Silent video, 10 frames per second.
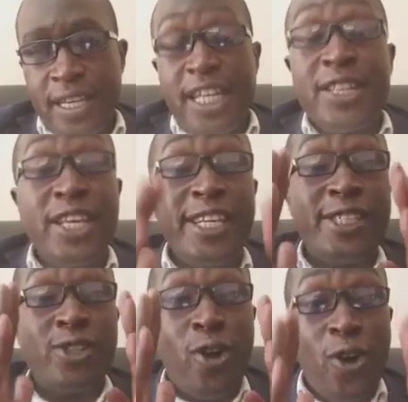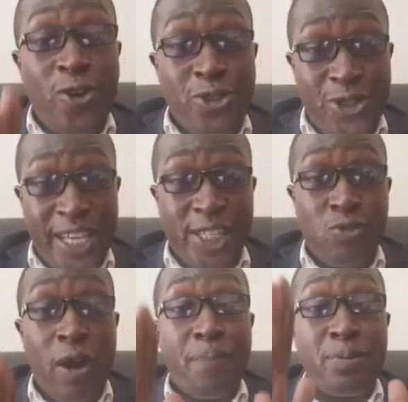These all things
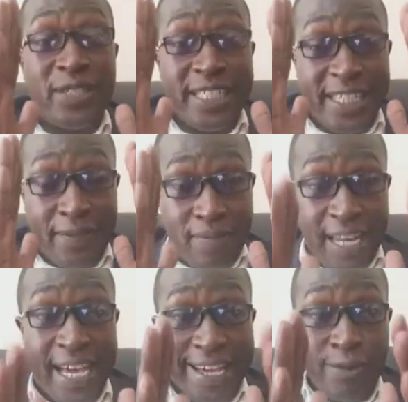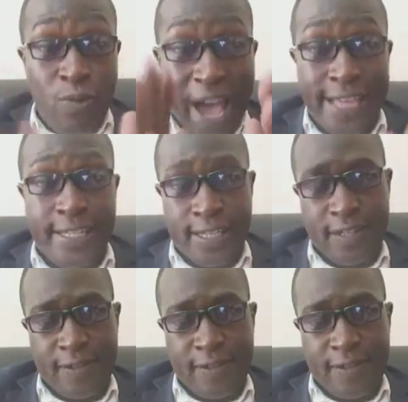were put in black and white.